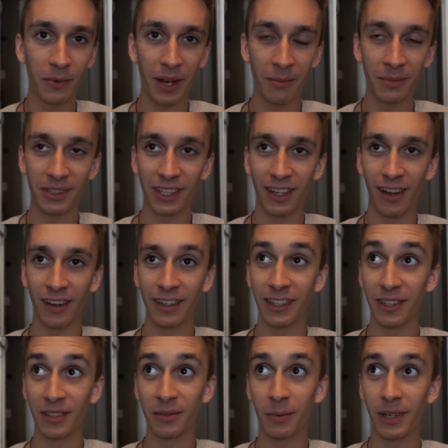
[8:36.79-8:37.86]
rambling on
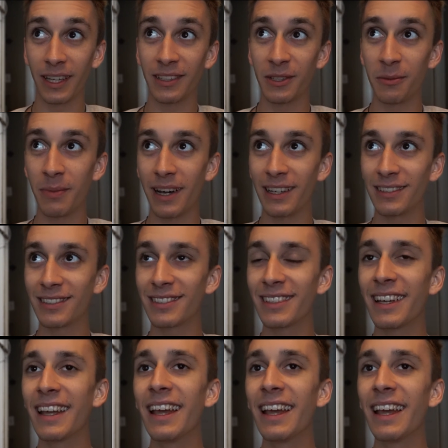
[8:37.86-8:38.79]
here, it's what I do best.